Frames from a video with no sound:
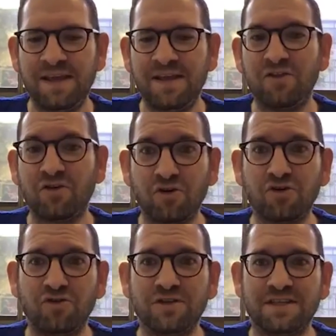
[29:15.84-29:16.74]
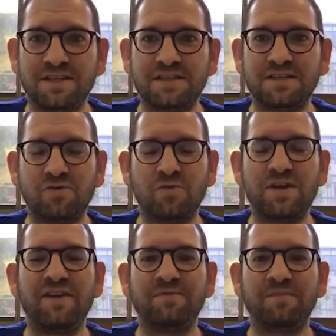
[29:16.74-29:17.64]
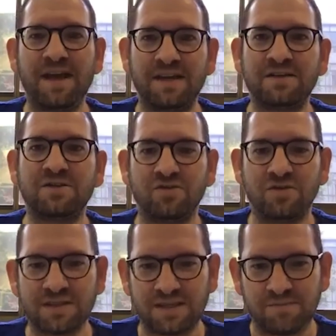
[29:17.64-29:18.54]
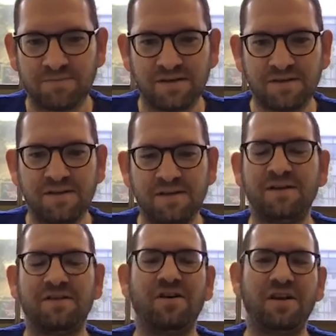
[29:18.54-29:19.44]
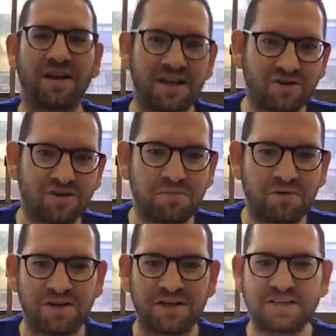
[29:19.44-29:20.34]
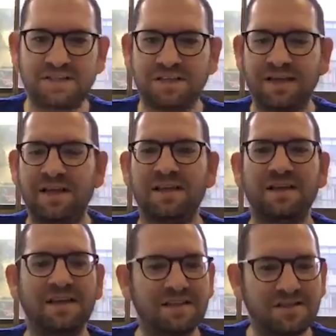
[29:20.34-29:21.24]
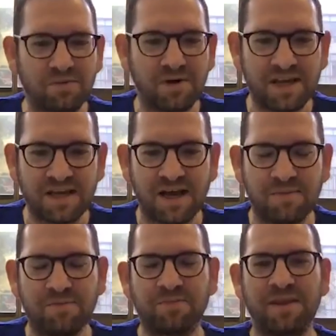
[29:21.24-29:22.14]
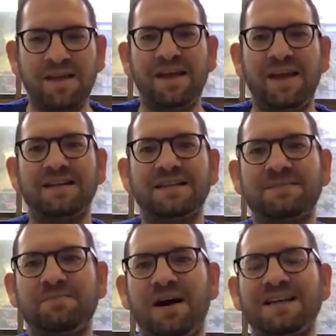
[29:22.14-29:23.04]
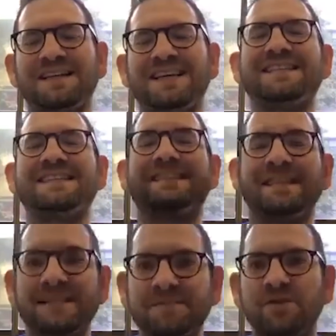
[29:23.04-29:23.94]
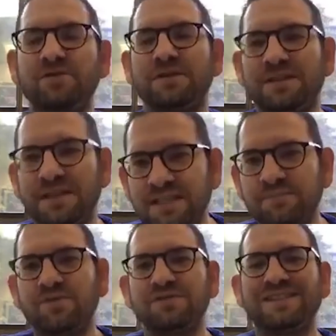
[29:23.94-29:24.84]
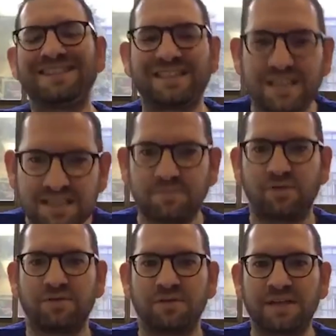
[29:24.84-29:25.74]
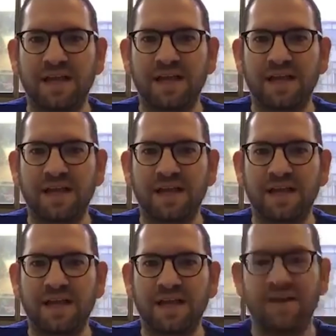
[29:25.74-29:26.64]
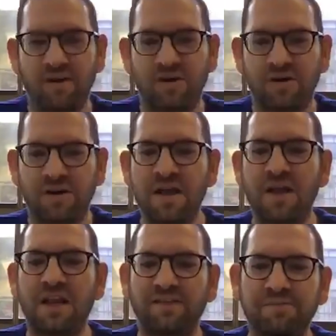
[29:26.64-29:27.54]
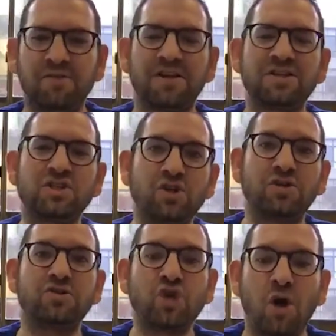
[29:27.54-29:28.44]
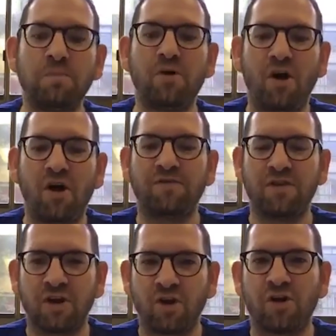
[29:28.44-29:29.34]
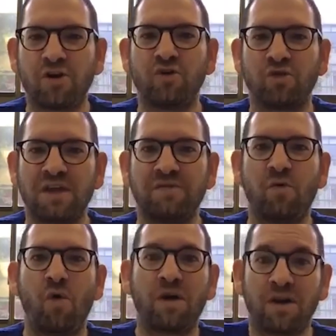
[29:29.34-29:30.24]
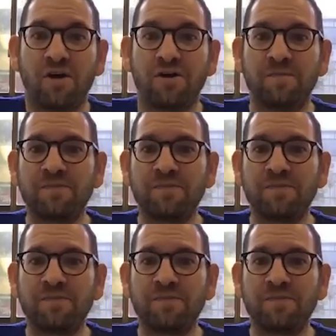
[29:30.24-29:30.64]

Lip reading: The good news is we have made it to December. The holidays are upon us. The kids are breaking up. And despite a dismal day with the VAR, Liverpool are still top of the log. You'll never walk alone.